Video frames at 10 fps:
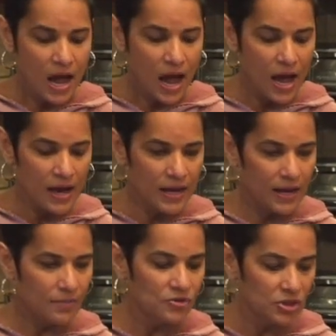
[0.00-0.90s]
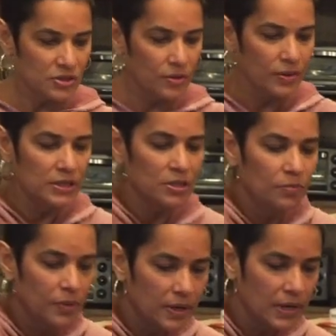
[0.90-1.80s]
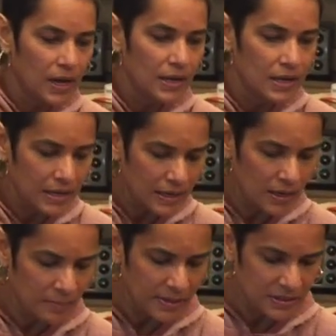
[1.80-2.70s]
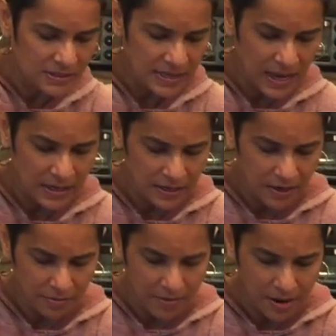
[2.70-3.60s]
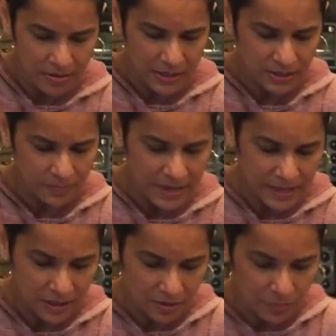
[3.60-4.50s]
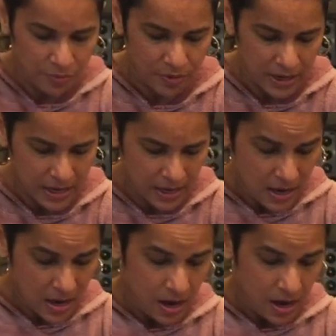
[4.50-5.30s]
I am just going to put a little bit of salad around it to make it look pretty.